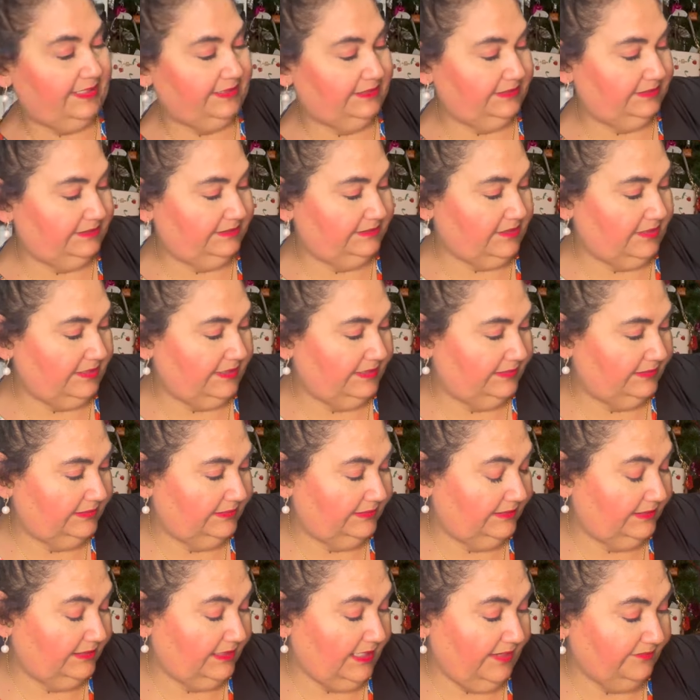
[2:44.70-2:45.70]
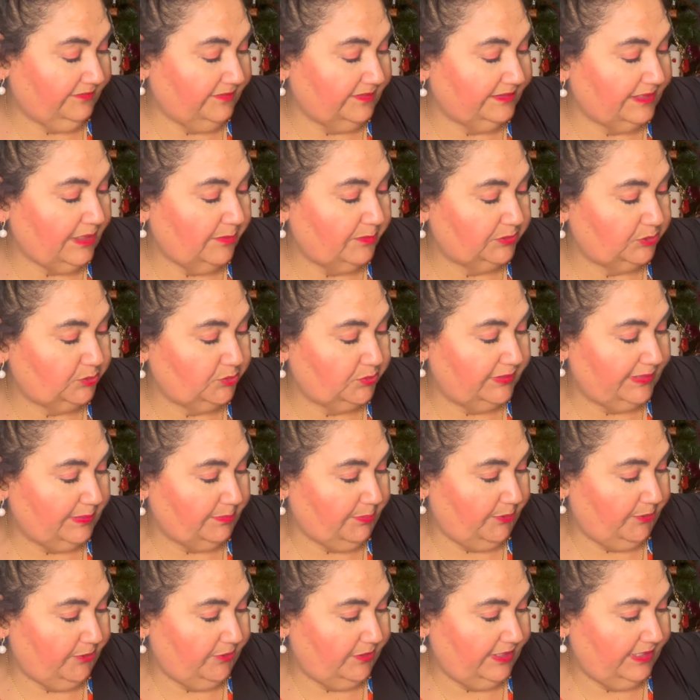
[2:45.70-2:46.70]
just thought I thought that was really
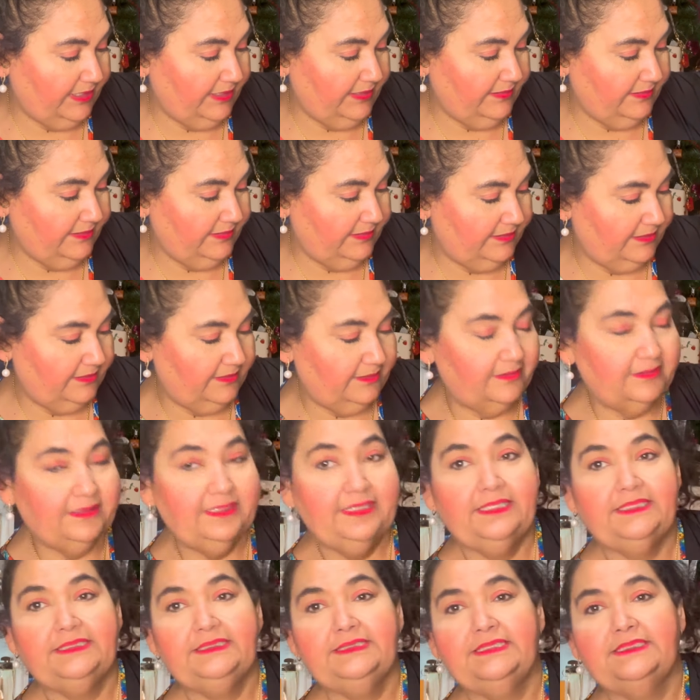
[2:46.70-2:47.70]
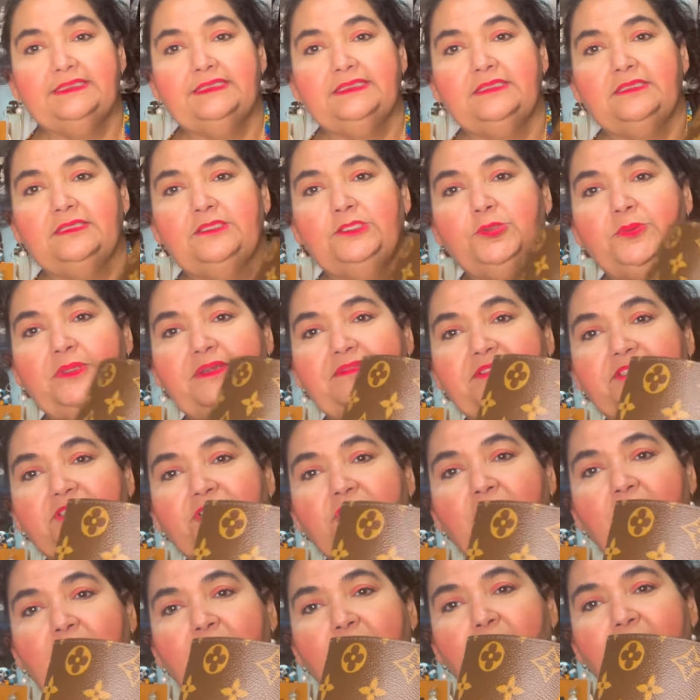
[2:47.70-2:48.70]
pretty. It says the Louis
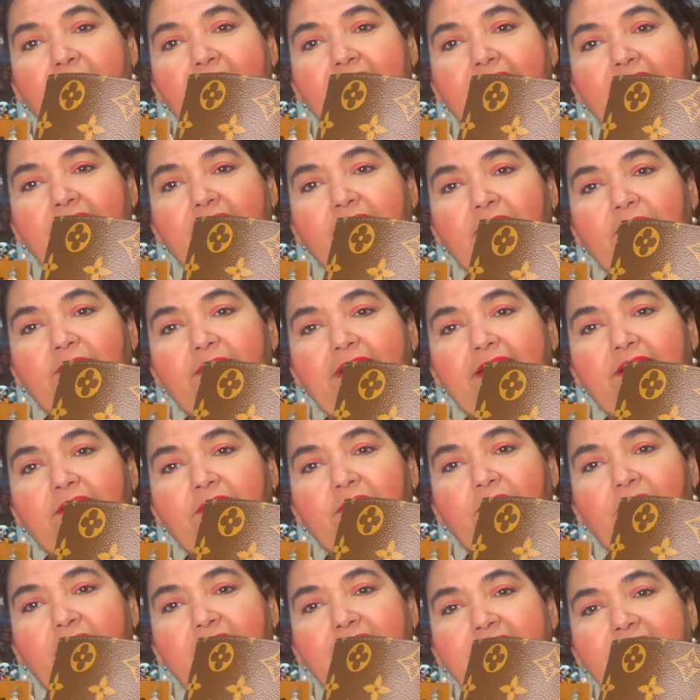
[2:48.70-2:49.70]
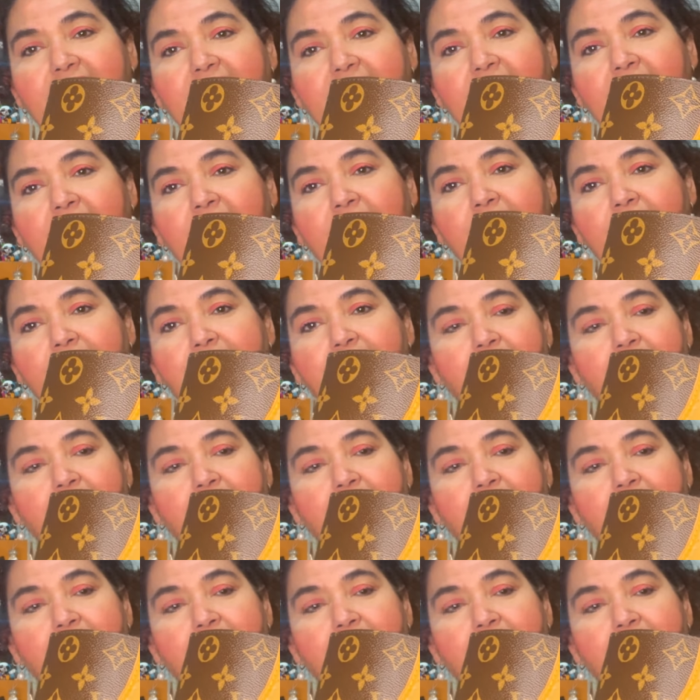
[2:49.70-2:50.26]
Vuitton right here, right across there.